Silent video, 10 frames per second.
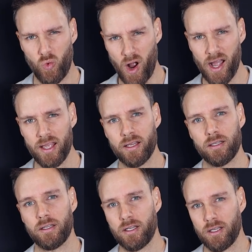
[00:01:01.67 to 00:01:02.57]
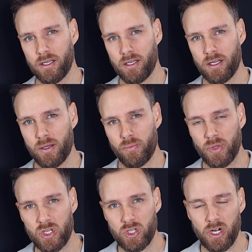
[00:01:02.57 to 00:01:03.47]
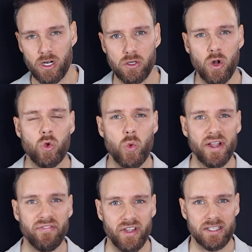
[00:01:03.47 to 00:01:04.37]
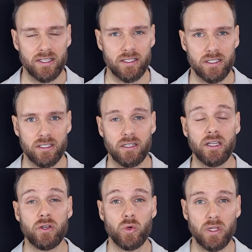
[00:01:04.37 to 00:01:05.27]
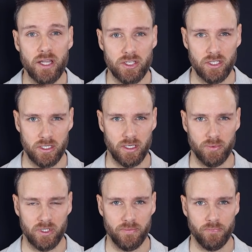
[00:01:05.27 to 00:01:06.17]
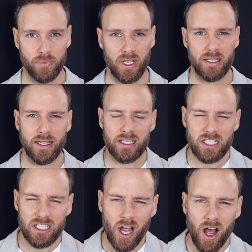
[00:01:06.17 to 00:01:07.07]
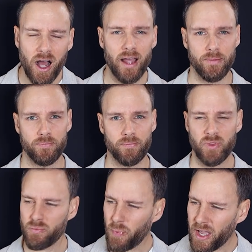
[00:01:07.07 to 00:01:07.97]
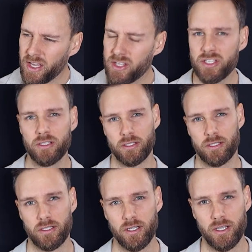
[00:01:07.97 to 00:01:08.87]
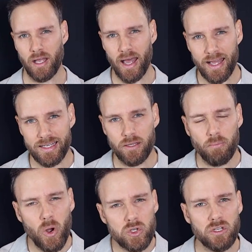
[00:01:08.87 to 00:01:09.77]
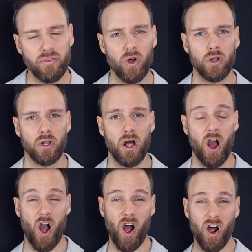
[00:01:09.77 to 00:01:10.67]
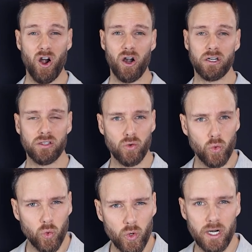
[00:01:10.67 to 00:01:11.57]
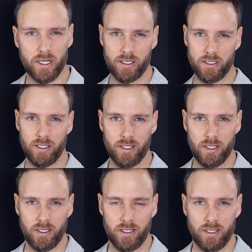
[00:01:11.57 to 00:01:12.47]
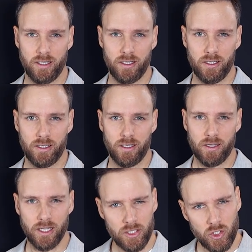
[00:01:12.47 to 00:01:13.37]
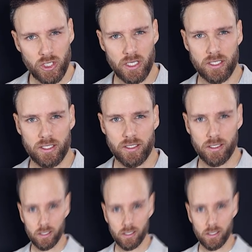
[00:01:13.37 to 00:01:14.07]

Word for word: Why? Because there are no quick fixes in relationships. It takes time, patience, and most of all, hard work. Listen to this.